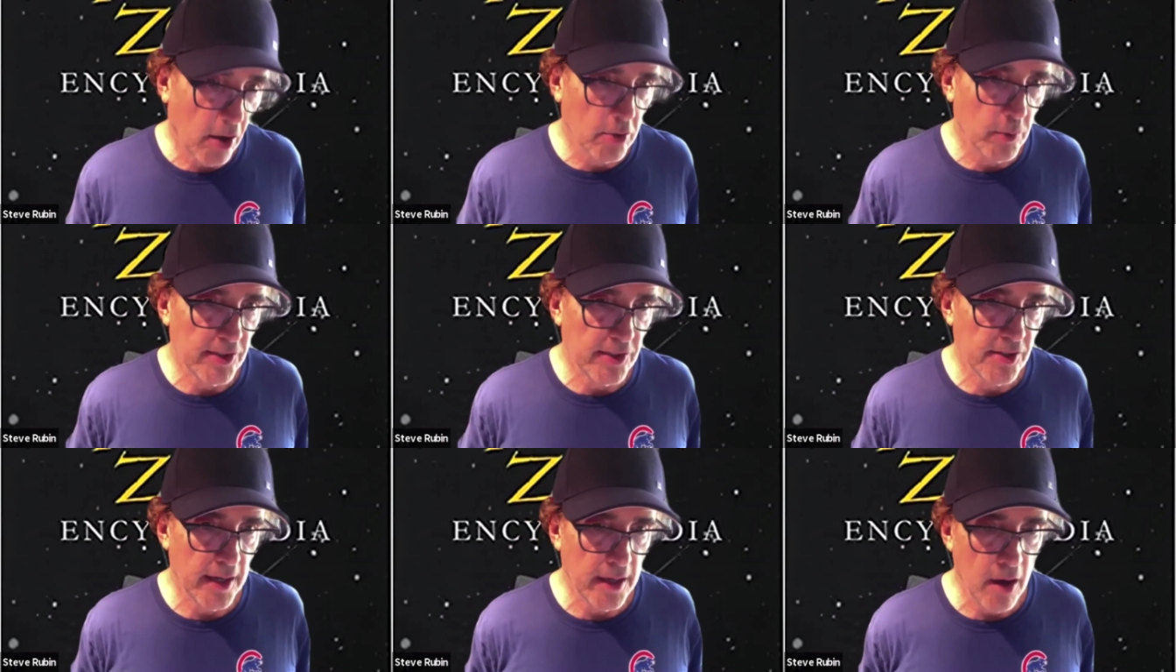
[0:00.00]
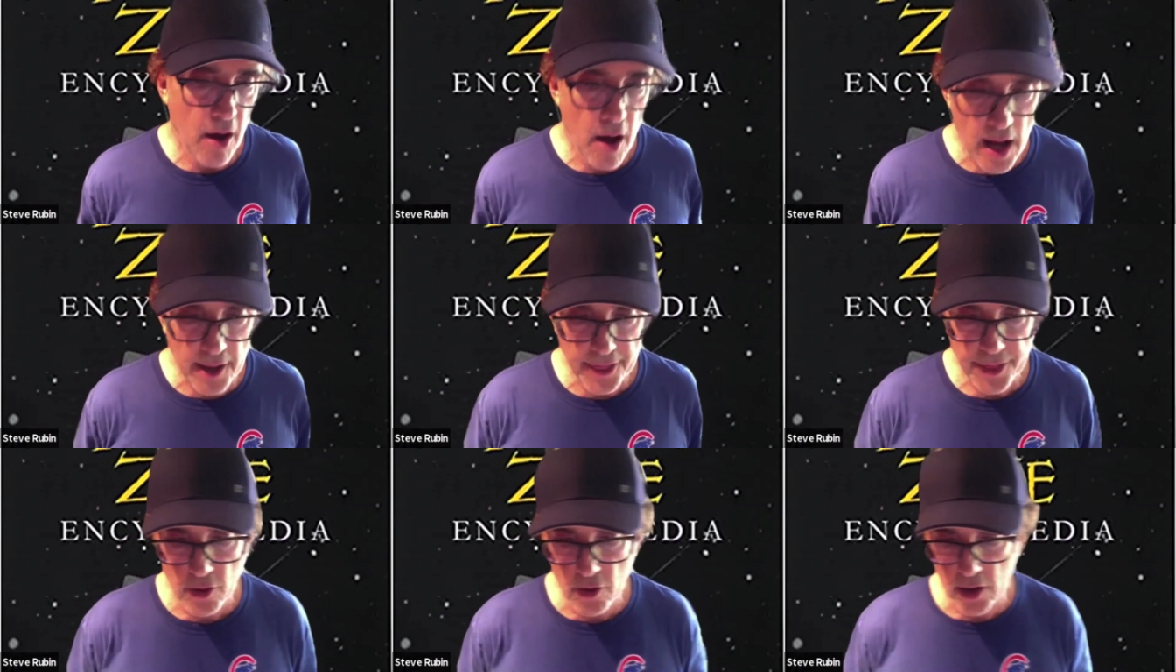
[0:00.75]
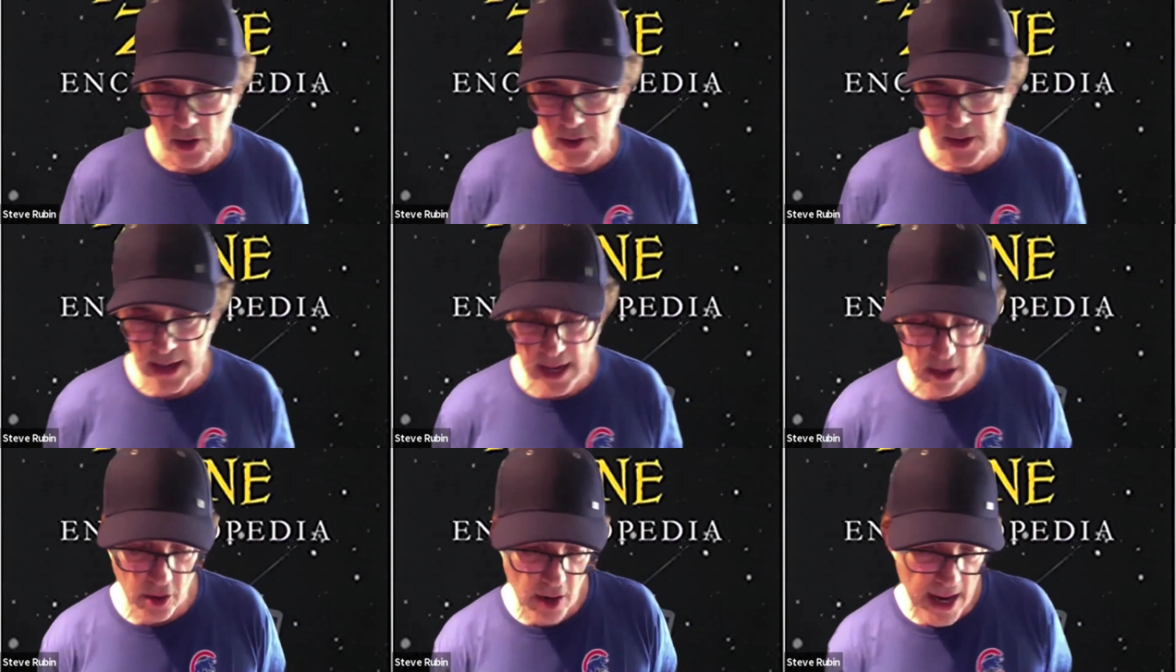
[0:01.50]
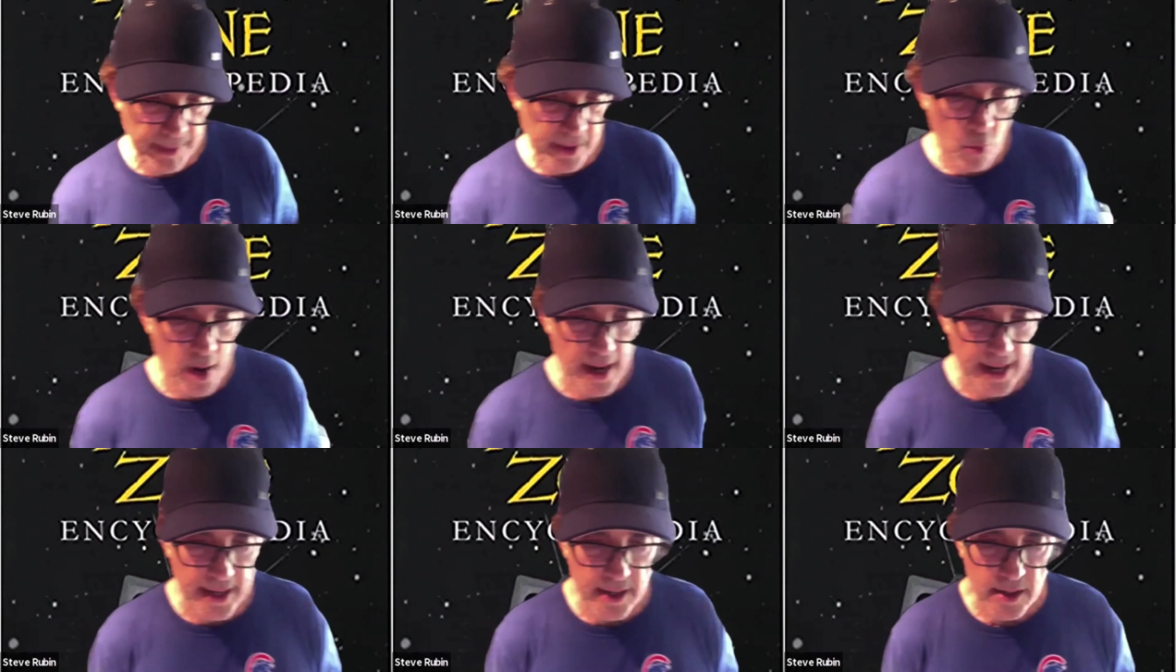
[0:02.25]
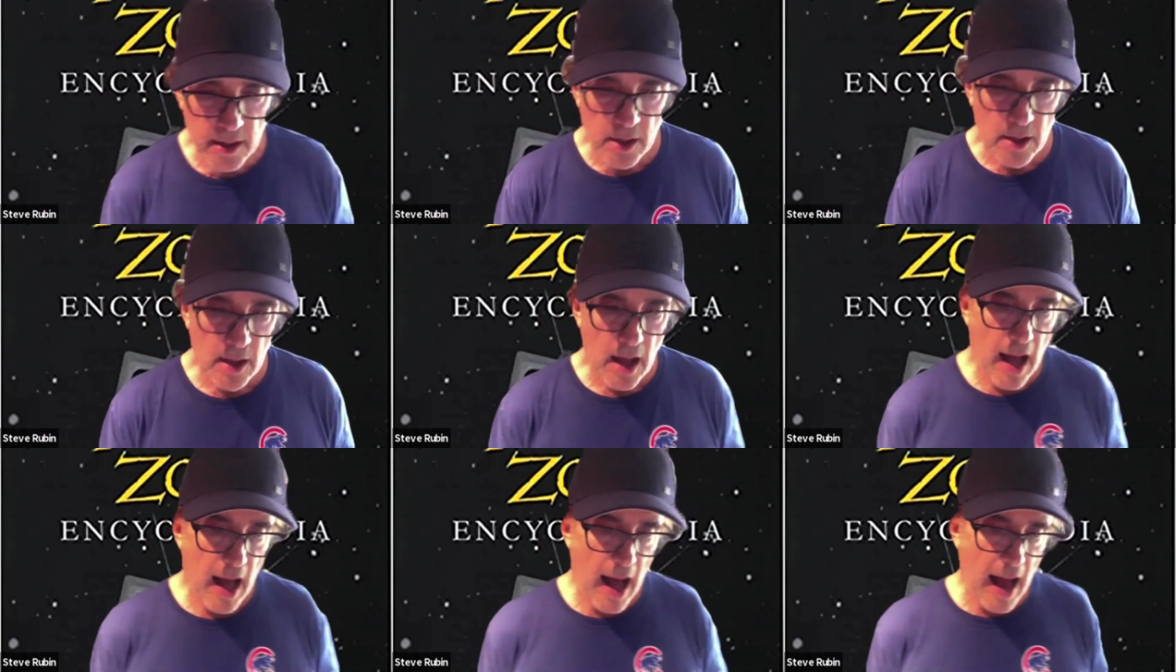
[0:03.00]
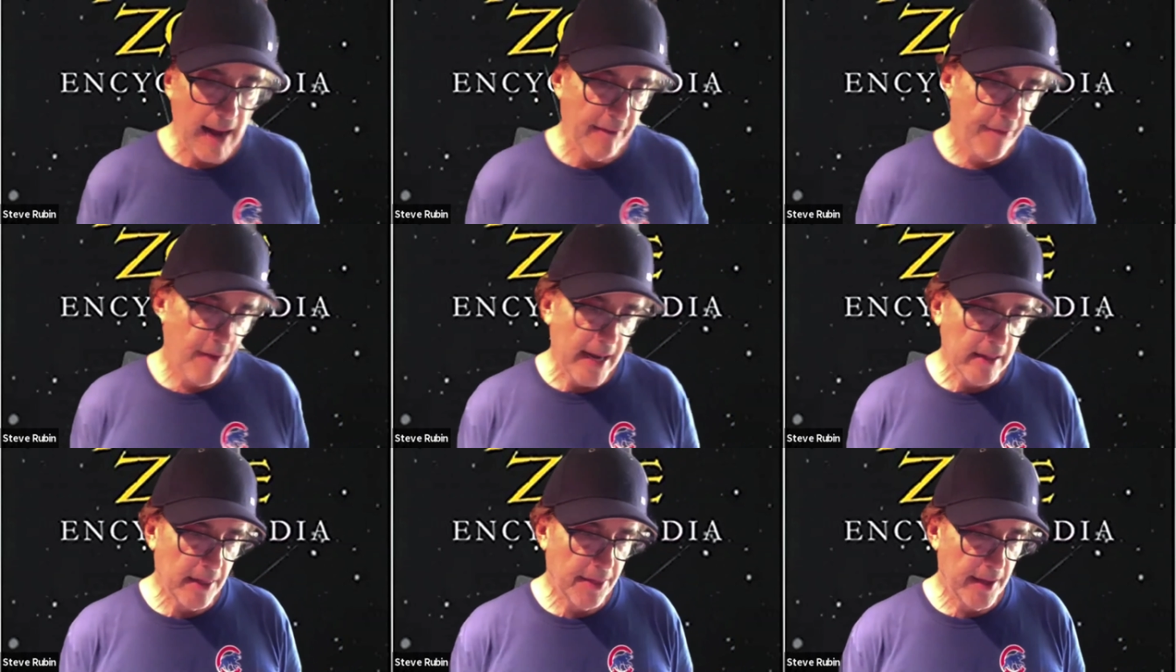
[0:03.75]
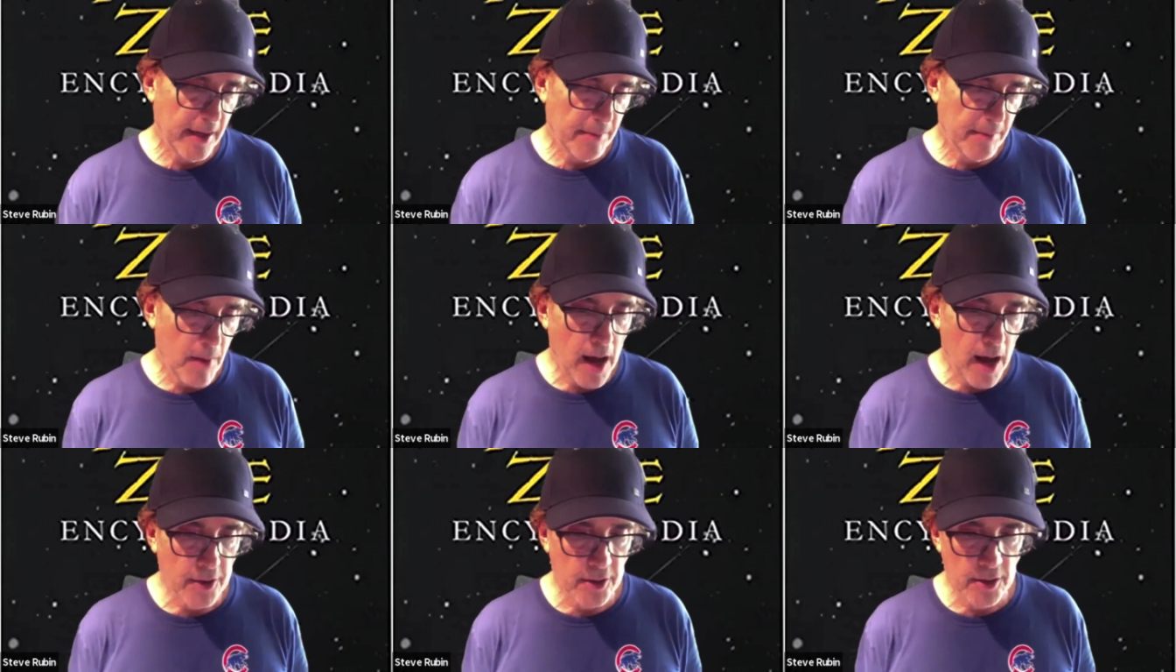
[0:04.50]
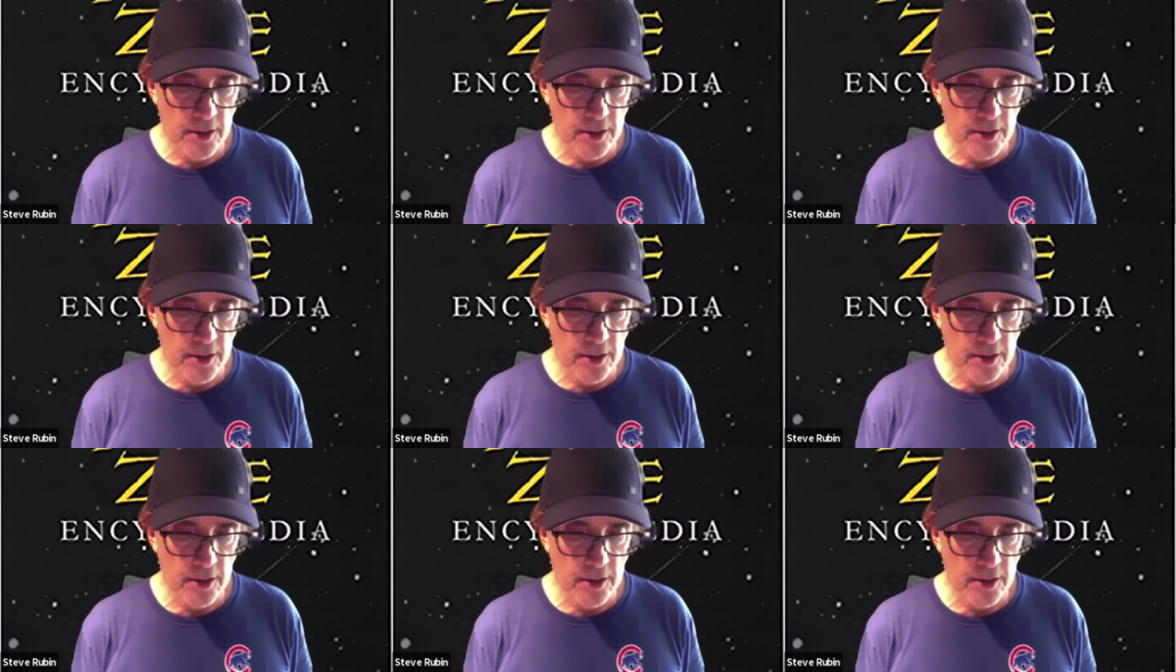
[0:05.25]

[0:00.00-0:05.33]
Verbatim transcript: we study Hawthorne, Hemingway. I frankly think modern